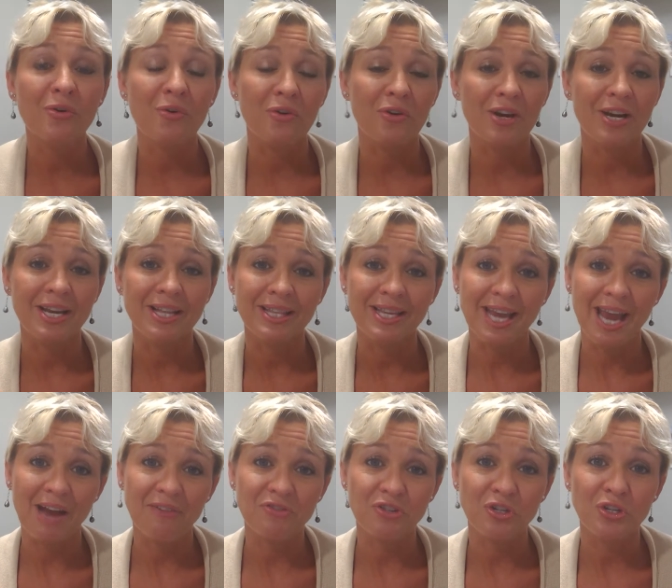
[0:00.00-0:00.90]
or in the
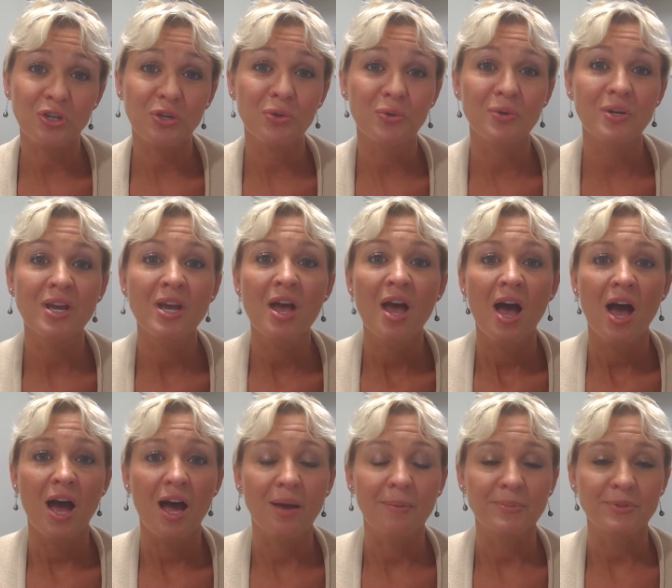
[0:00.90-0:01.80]
afternoon
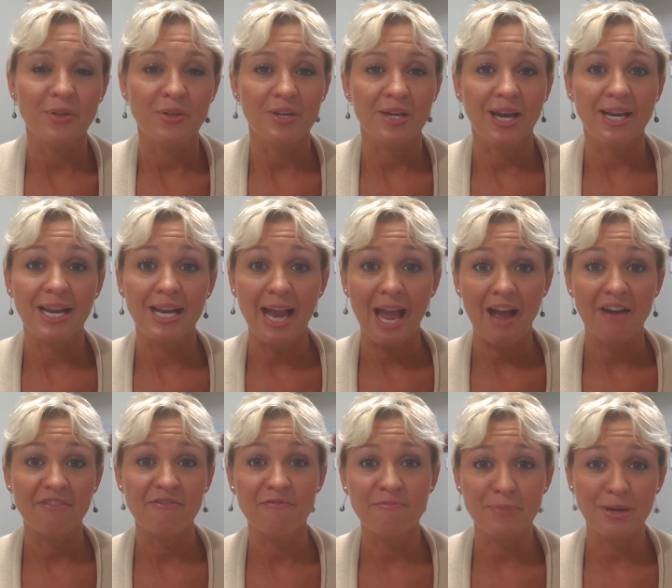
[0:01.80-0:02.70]
so that I can
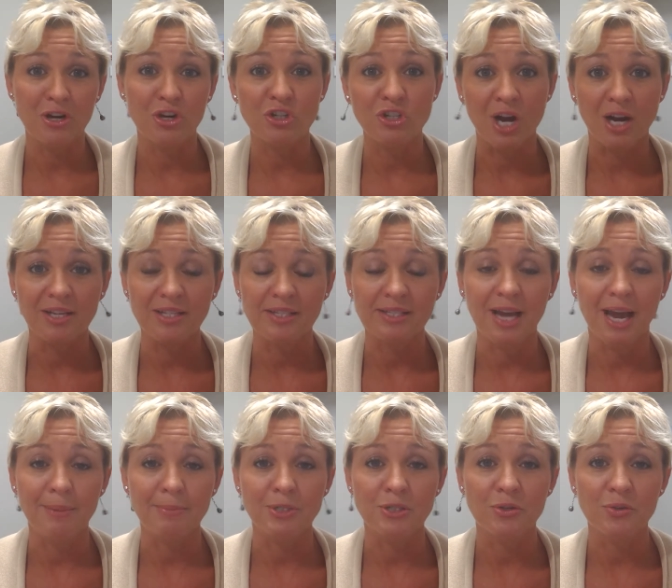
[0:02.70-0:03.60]
have bigger chunks of
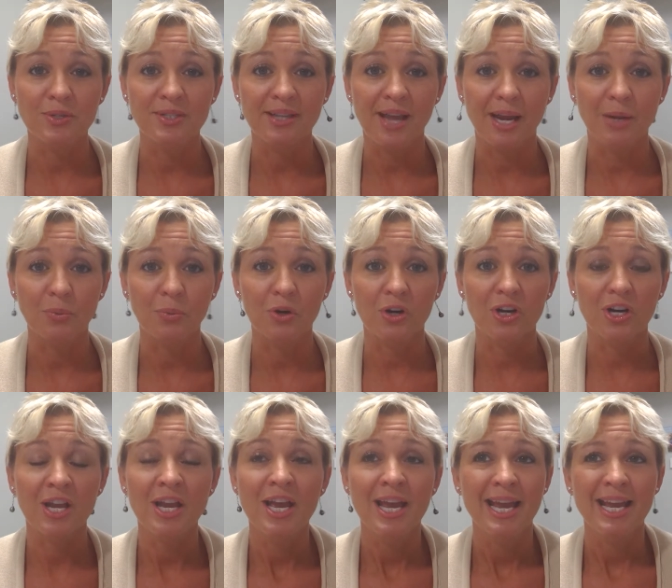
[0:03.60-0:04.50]
time to do design
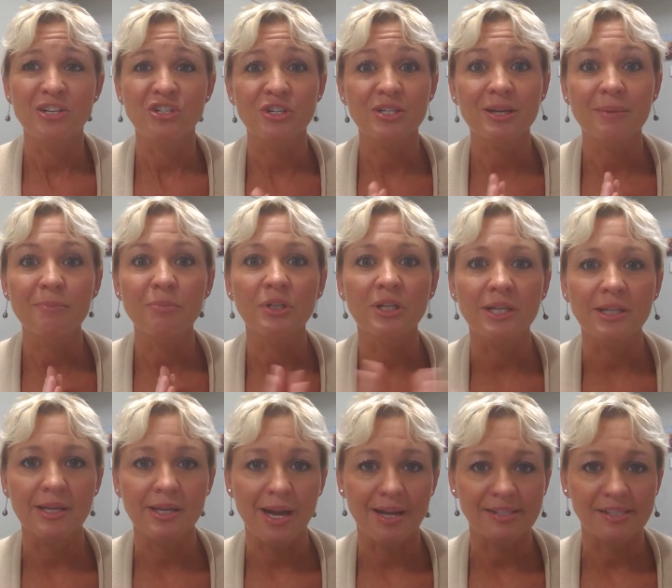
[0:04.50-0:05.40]
work. It's just
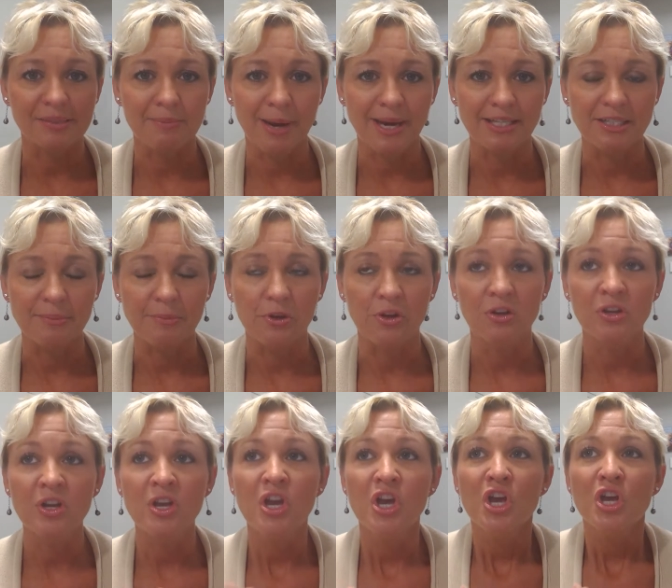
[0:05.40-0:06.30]
completely customizable.
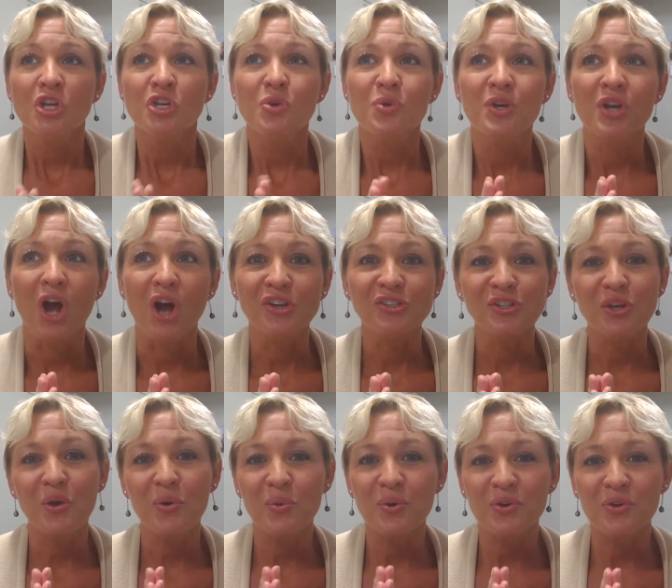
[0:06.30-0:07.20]
You can
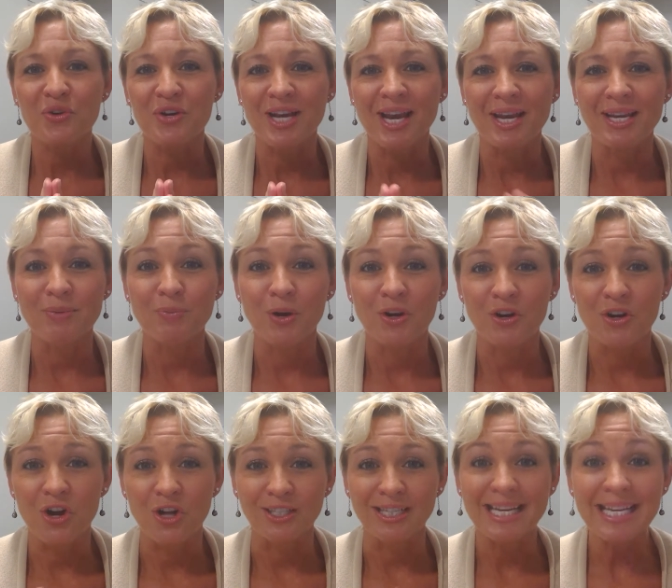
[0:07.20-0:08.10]
also create what are
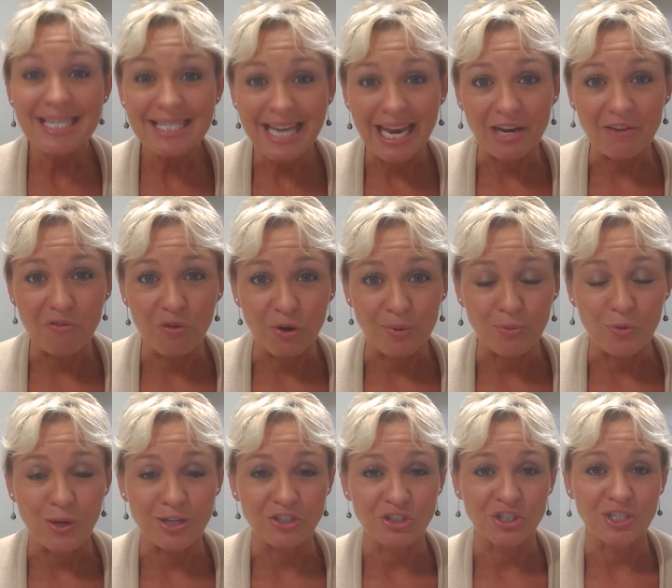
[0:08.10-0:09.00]
called intake form
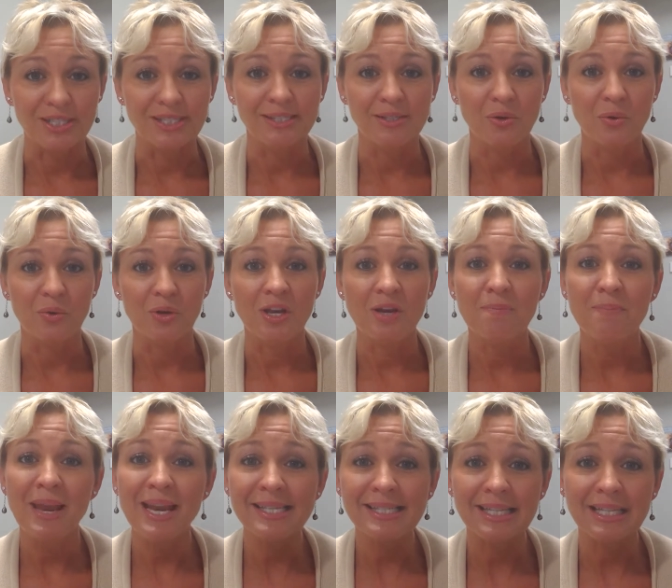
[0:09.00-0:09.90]
questions. So
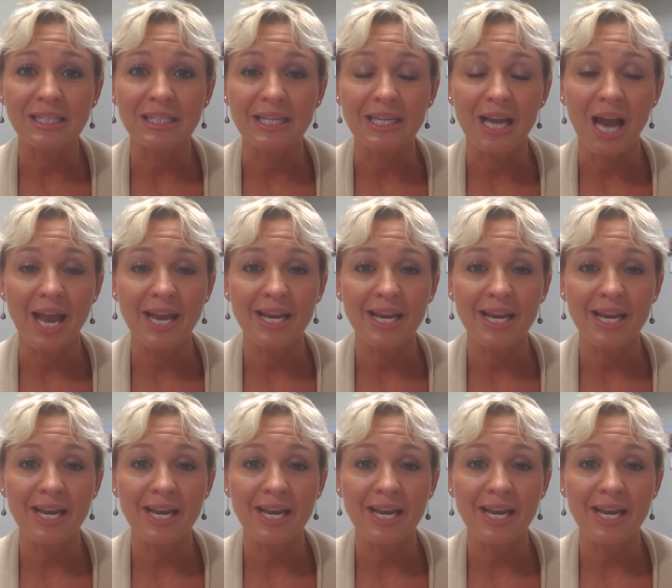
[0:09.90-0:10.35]
basically